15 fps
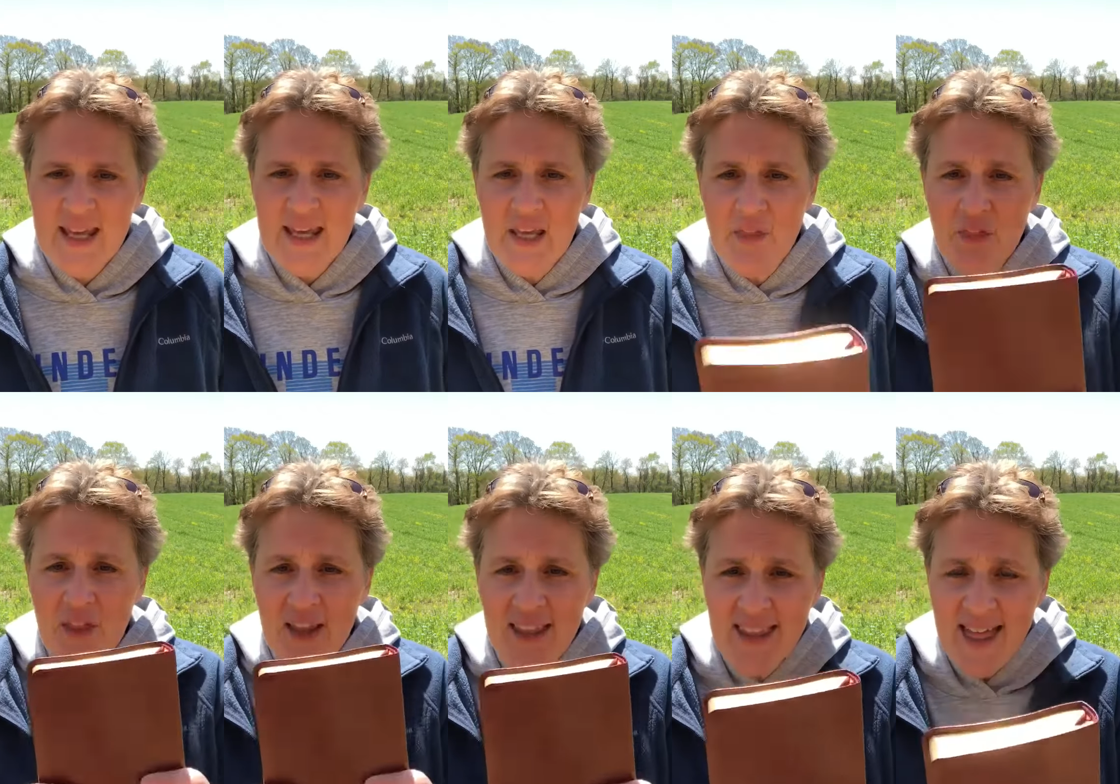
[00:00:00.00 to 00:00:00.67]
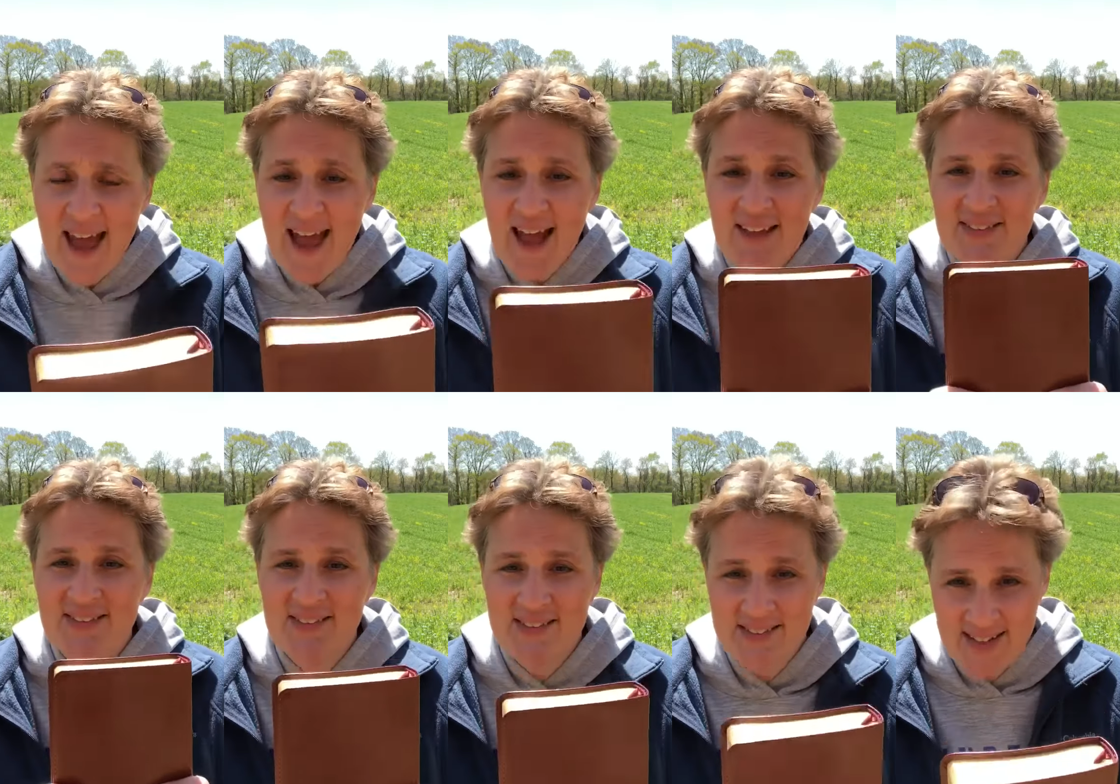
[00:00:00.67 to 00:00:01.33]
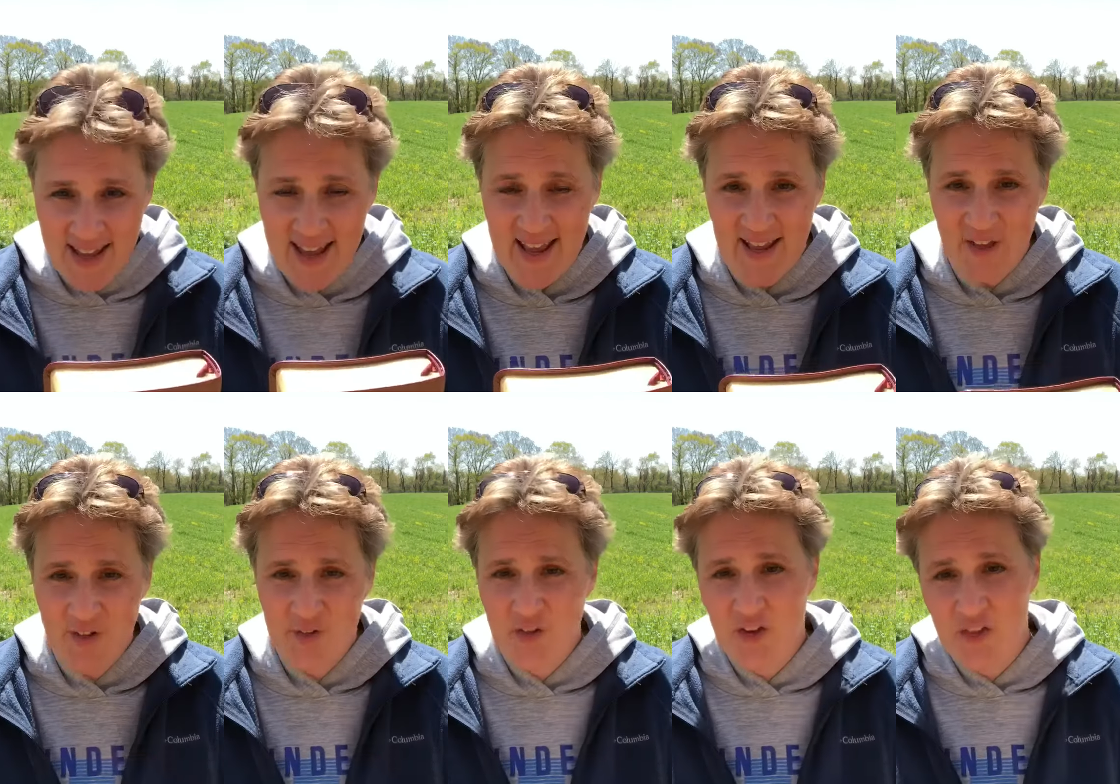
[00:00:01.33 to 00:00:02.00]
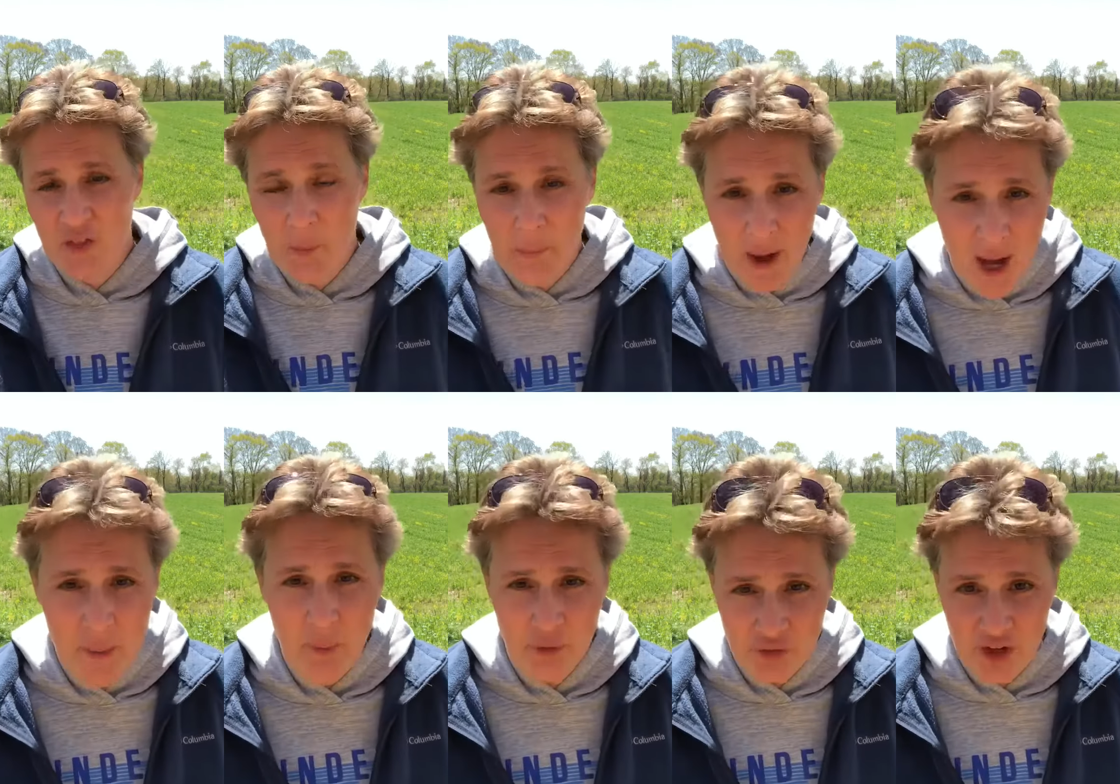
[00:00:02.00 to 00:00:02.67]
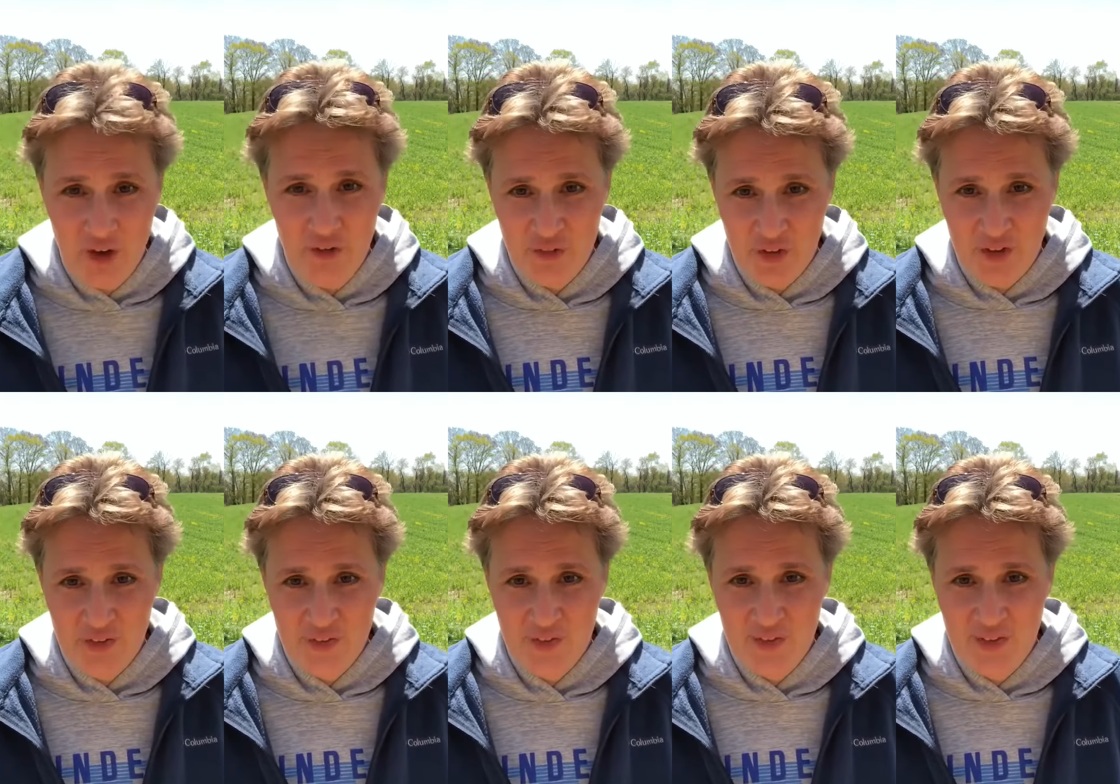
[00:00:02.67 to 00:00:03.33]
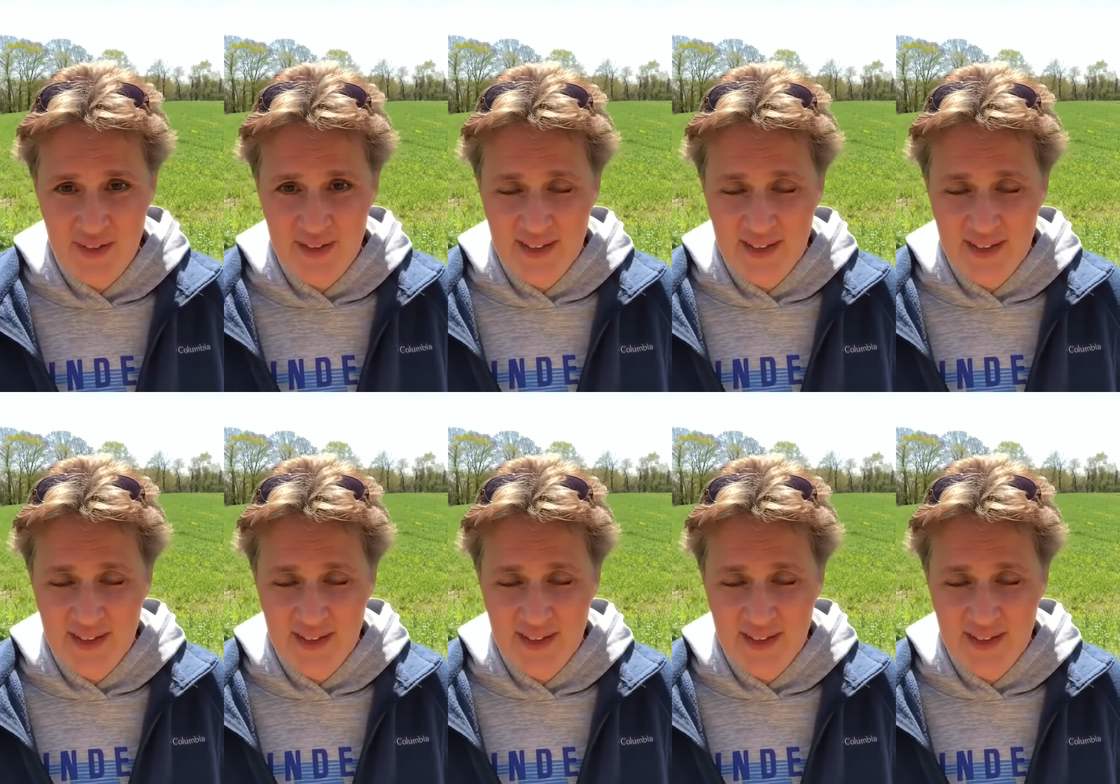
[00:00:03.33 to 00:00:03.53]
In the last days, the Bible tells us